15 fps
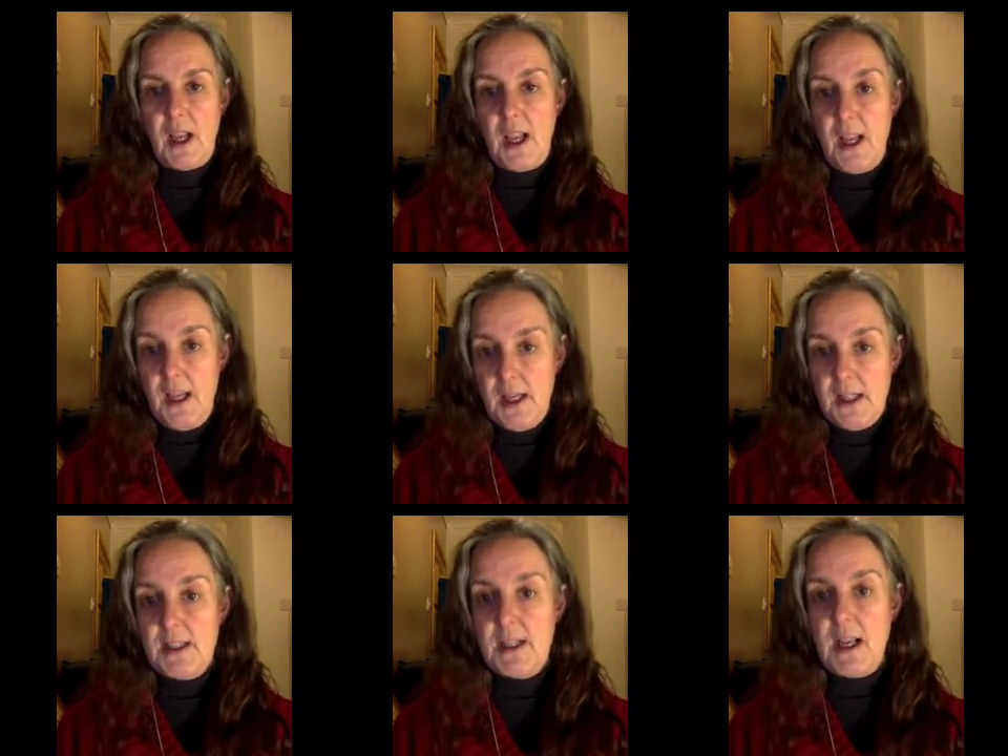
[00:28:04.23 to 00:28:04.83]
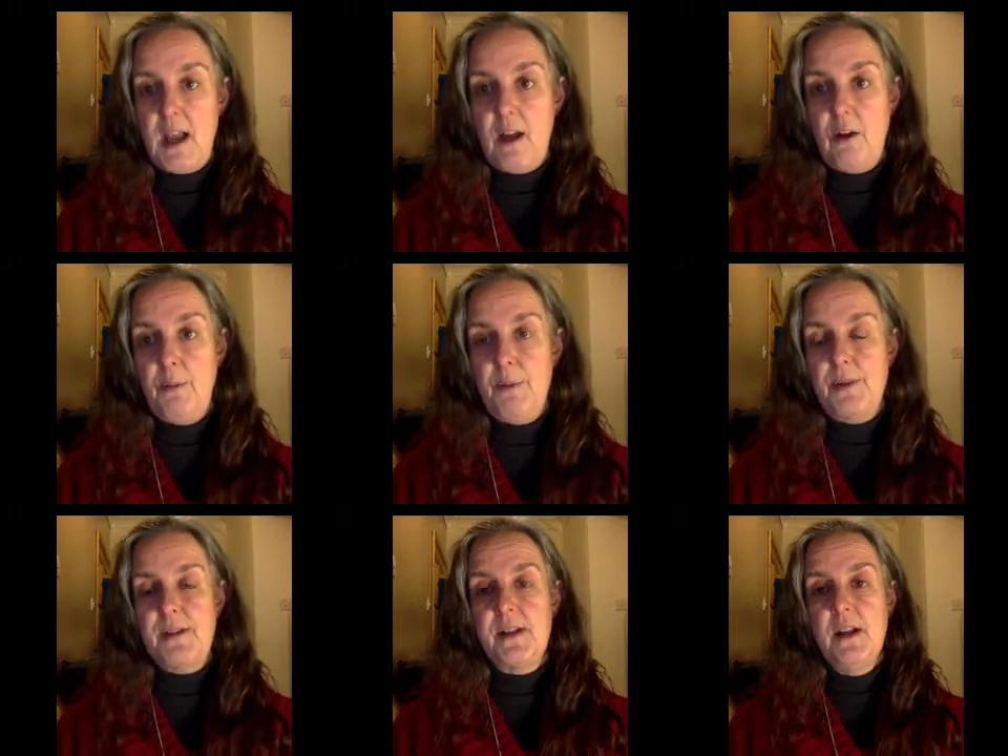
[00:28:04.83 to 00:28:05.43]
There's children
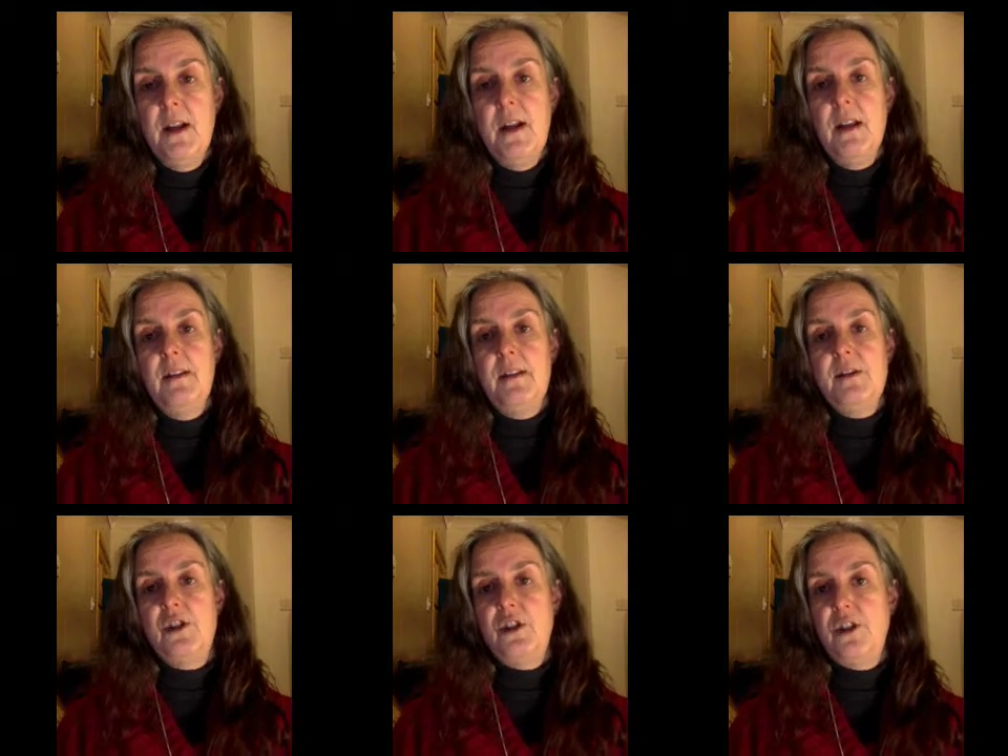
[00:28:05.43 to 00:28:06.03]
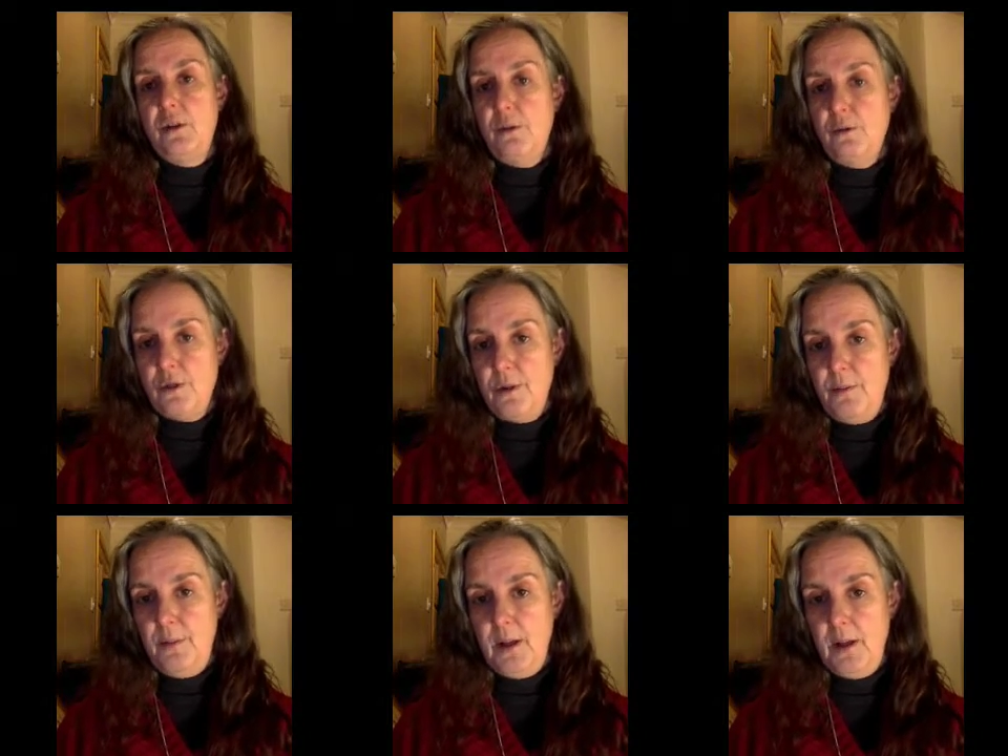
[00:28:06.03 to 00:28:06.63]
being born that are the
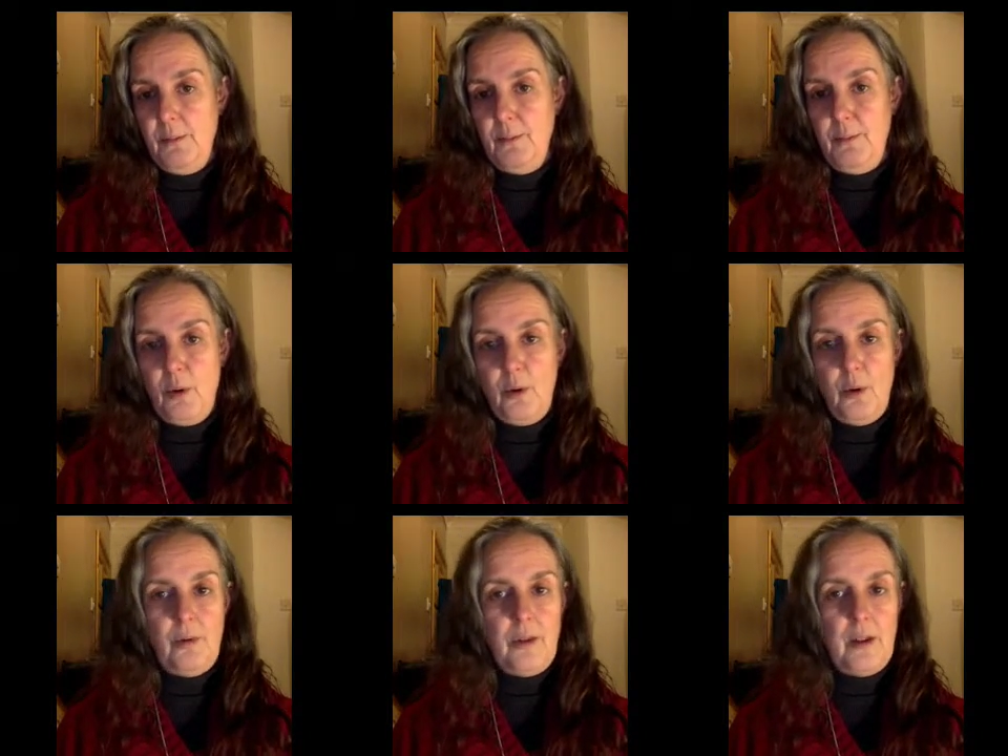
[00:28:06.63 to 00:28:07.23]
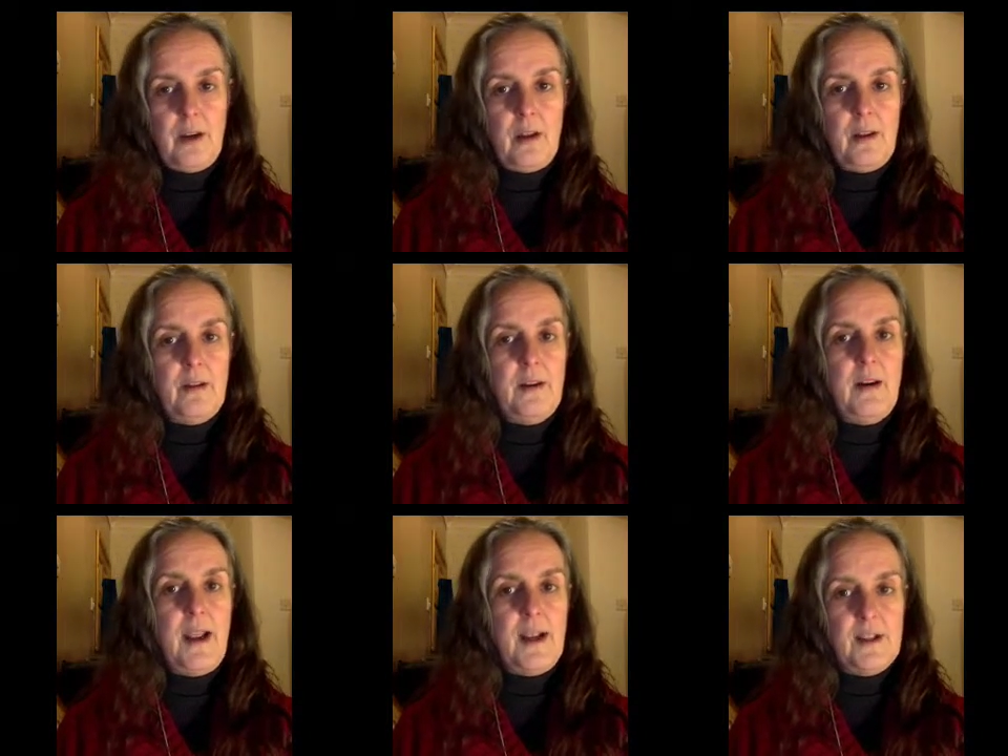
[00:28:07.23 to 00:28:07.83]
next generation that I
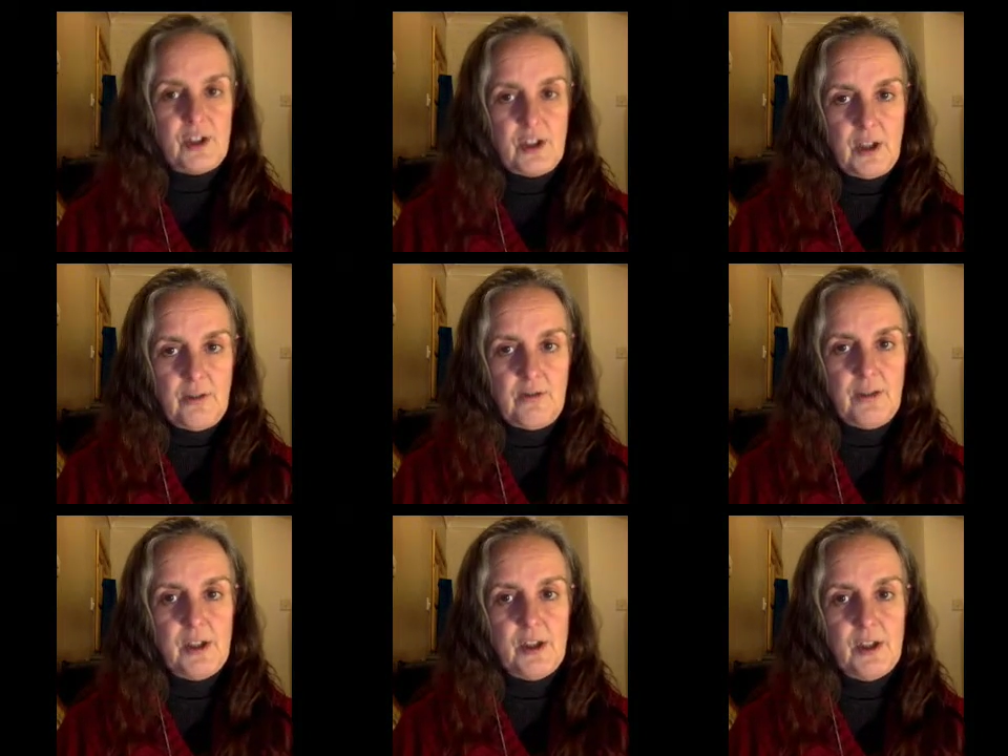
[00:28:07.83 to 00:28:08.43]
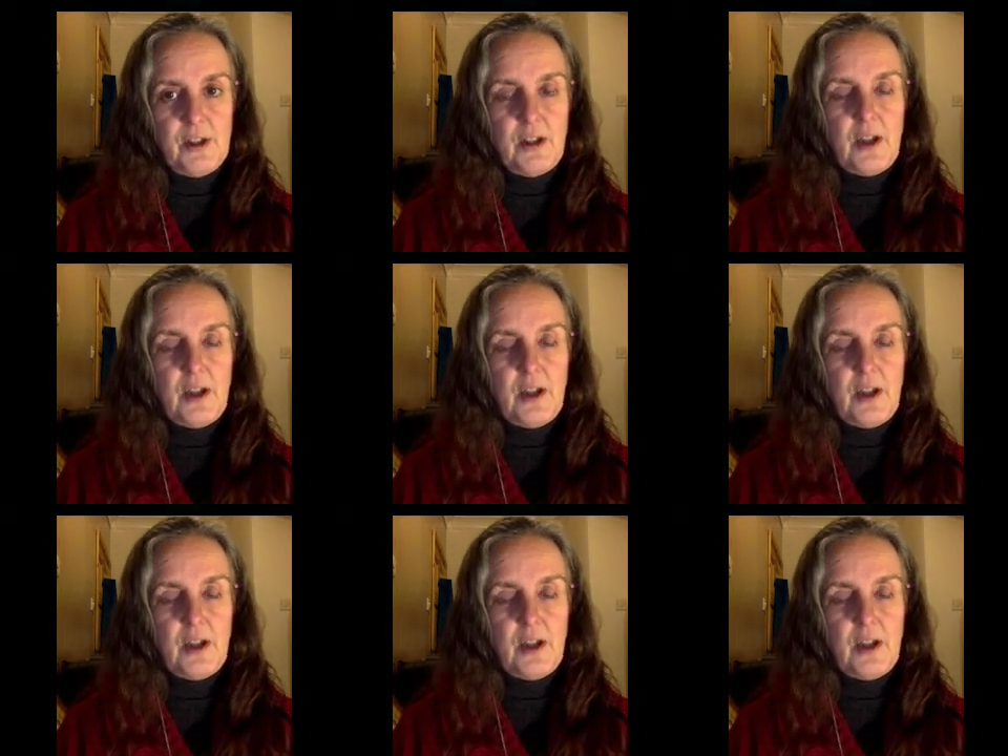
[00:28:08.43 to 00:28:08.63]
think are just going to be